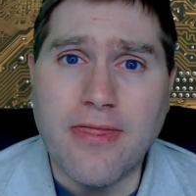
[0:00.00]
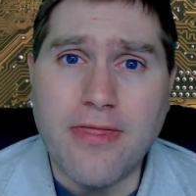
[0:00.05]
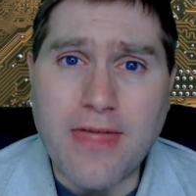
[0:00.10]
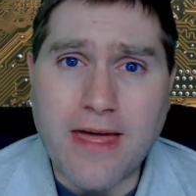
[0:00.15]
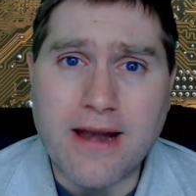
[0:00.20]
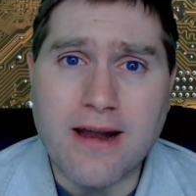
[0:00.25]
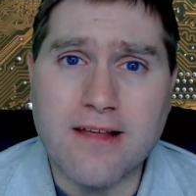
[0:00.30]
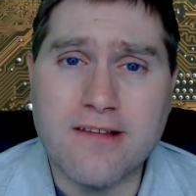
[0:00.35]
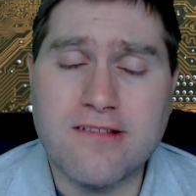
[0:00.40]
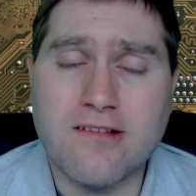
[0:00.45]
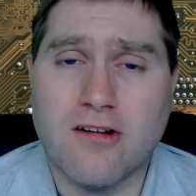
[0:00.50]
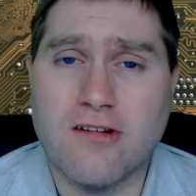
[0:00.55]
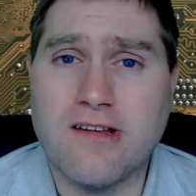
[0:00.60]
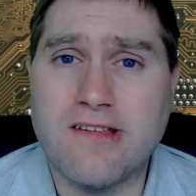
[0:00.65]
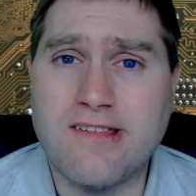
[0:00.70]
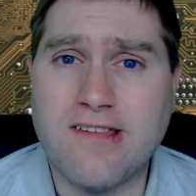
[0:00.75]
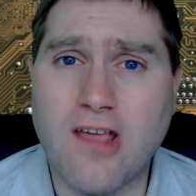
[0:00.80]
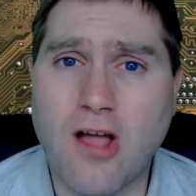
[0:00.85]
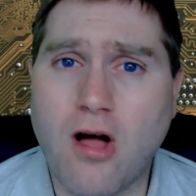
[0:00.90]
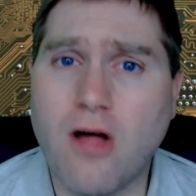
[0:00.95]
then I
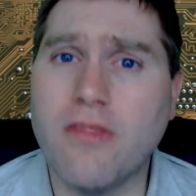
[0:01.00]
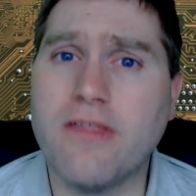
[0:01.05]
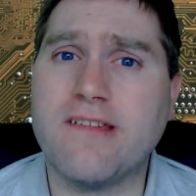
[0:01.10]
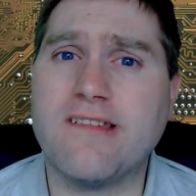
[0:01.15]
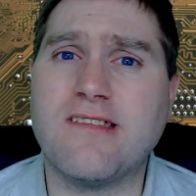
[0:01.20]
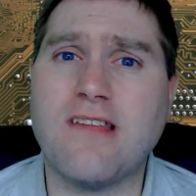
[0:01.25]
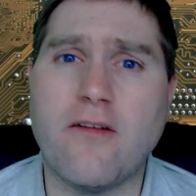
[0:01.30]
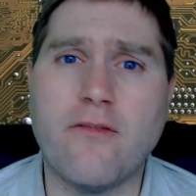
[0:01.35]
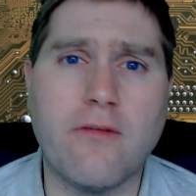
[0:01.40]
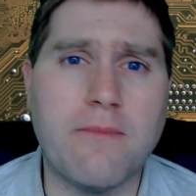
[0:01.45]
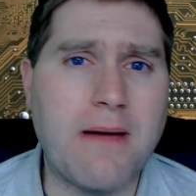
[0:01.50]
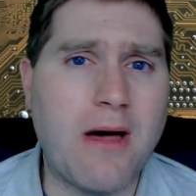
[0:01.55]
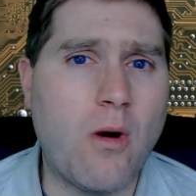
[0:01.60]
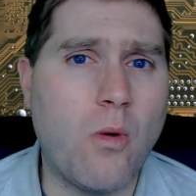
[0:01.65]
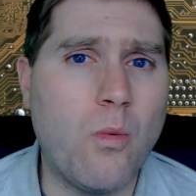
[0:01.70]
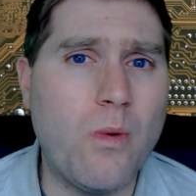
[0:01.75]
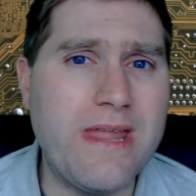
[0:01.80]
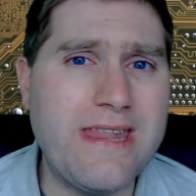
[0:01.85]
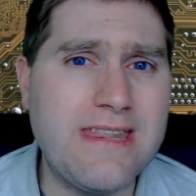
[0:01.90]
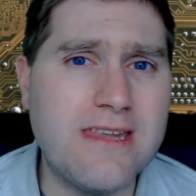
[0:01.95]
started to see all this stuff
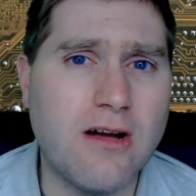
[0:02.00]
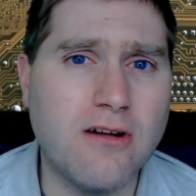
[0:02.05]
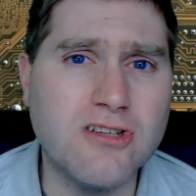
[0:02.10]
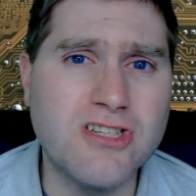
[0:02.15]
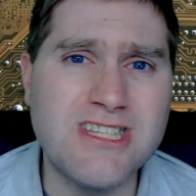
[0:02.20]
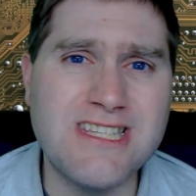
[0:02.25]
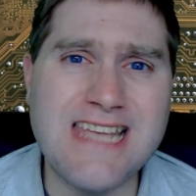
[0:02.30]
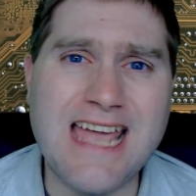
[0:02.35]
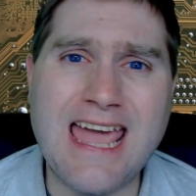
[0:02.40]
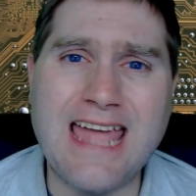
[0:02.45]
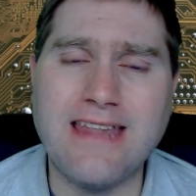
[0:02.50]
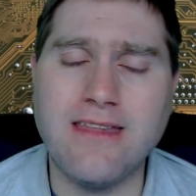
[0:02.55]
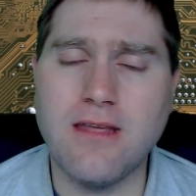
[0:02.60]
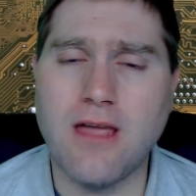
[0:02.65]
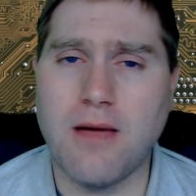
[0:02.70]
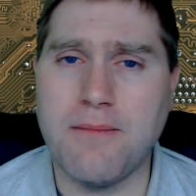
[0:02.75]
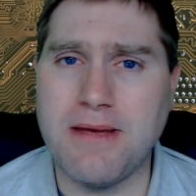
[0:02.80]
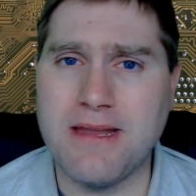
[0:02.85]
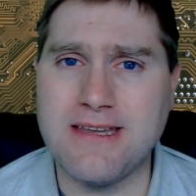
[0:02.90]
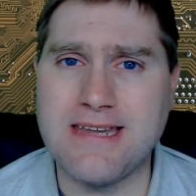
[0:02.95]
about Windows
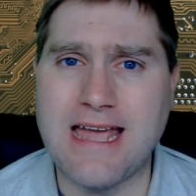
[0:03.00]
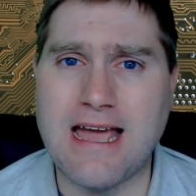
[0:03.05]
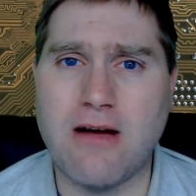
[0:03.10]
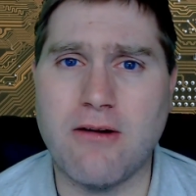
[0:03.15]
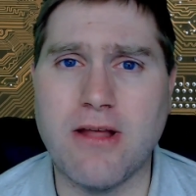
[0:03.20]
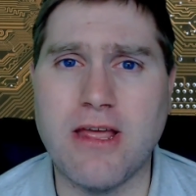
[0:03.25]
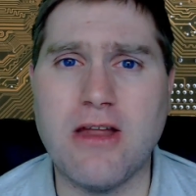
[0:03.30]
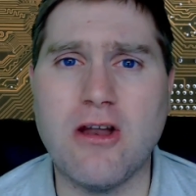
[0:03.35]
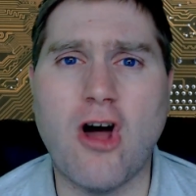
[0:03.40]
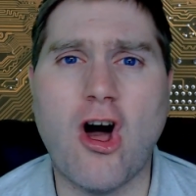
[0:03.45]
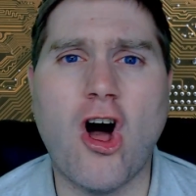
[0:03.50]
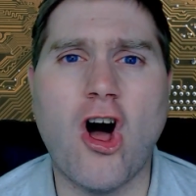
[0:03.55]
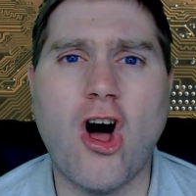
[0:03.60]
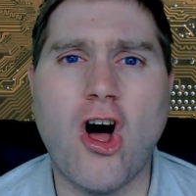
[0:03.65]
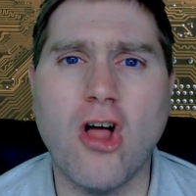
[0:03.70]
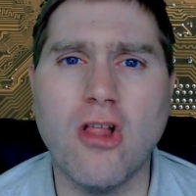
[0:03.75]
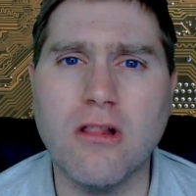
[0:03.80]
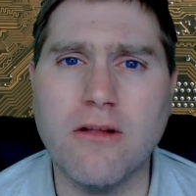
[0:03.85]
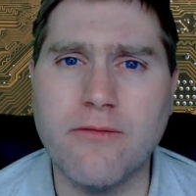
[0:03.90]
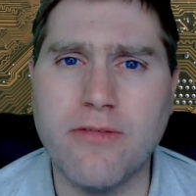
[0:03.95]
ten coming down and
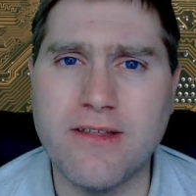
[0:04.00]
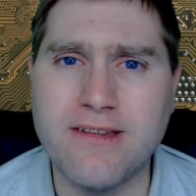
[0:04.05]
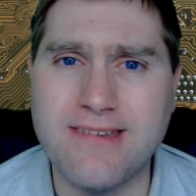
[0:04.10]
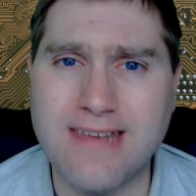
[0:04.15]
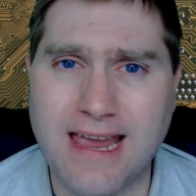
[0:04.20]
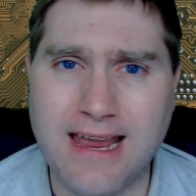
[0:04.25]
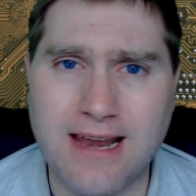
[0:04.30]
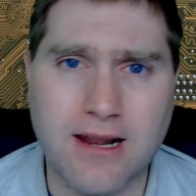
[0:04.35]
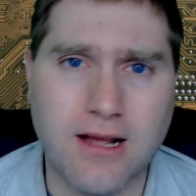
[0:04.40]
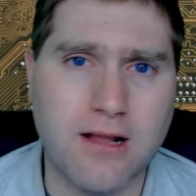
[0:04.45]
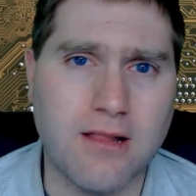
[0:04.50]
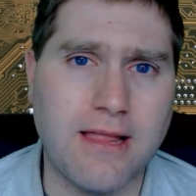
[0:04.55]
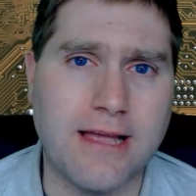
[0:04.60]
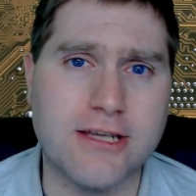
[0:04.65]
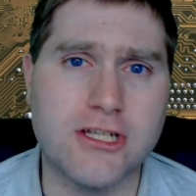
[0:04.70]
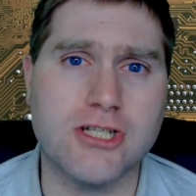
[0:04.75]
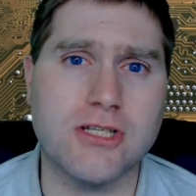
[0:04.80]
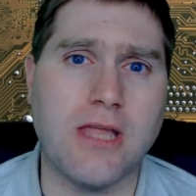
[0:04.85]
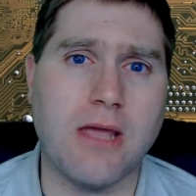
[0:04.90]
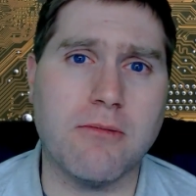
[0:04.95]
all of the data
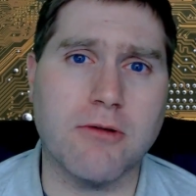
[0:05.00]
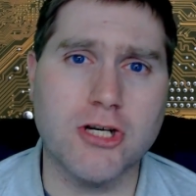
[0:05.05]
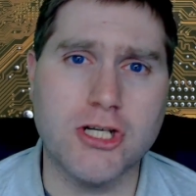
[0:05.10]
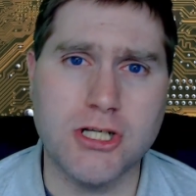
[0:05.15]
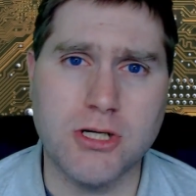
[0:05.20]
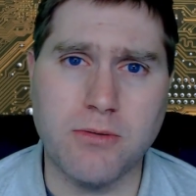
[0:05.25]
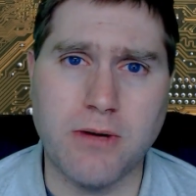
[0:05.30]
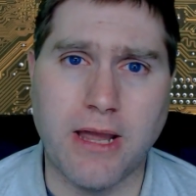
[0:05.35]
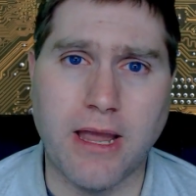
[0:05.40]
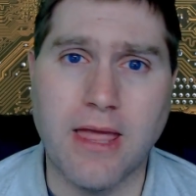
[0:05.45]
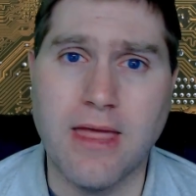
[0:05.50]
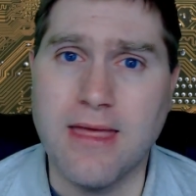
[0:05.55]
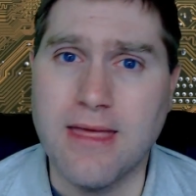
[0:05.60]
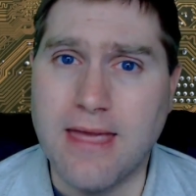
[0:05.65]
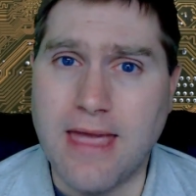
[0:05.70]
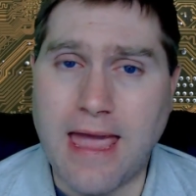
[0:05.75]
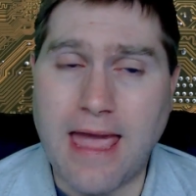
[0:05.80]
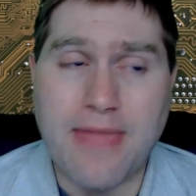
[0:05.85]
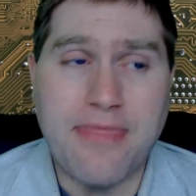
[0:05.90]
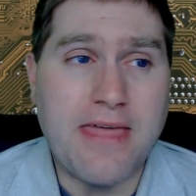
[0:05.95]
collection they were doing,
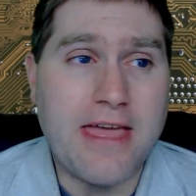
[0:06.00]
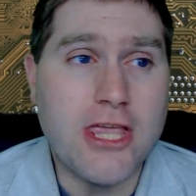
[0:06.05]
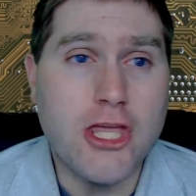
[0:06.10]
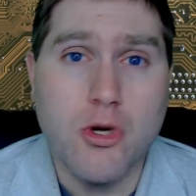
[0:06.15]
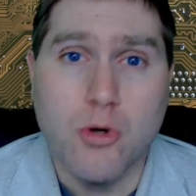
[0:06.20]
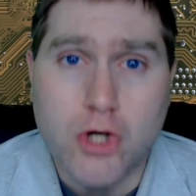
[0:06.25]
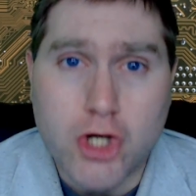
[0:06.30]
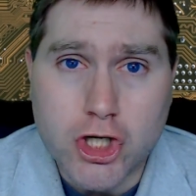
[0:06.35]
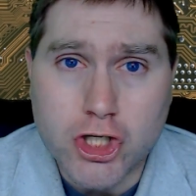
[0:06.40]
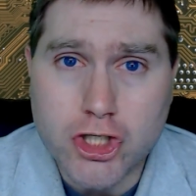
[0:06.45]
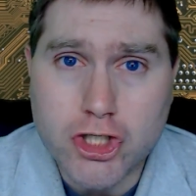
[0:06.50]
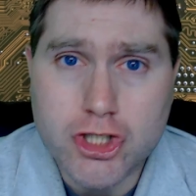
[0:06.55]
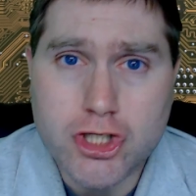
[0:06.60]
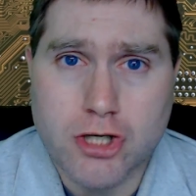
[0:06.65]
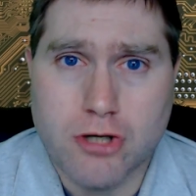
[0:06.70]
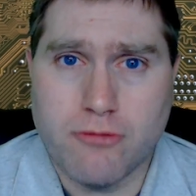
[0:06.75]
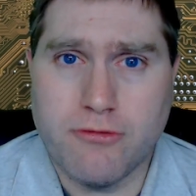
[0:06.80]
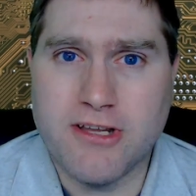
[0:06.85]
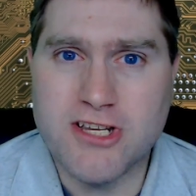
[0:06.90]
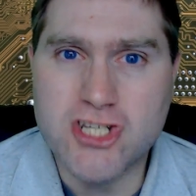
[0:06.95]
and that you couldn't
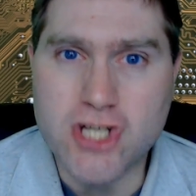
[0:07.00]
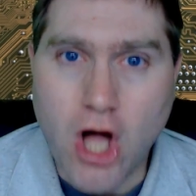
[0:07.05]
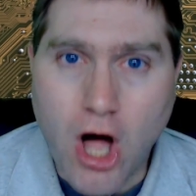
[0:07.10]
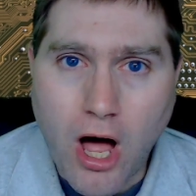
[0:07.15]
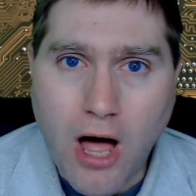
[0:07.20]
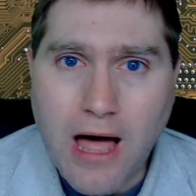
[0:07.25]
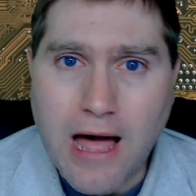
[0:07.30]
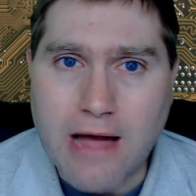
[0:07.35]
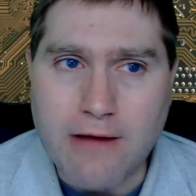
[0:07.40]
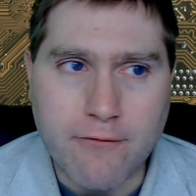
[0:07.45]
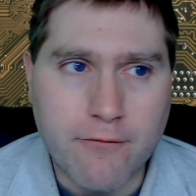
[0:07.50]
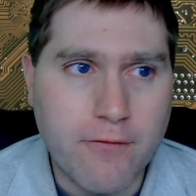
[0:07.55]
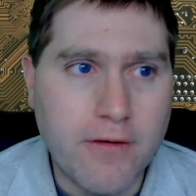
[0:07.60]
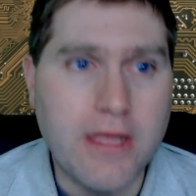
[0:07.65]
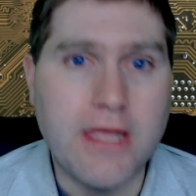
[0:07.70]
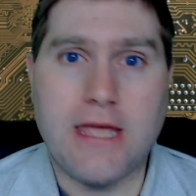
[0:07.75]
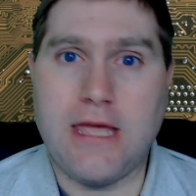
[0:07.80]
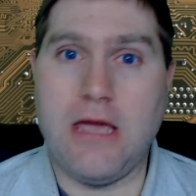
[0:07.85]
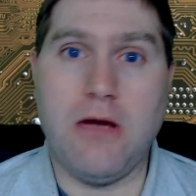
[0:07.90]
turn this off.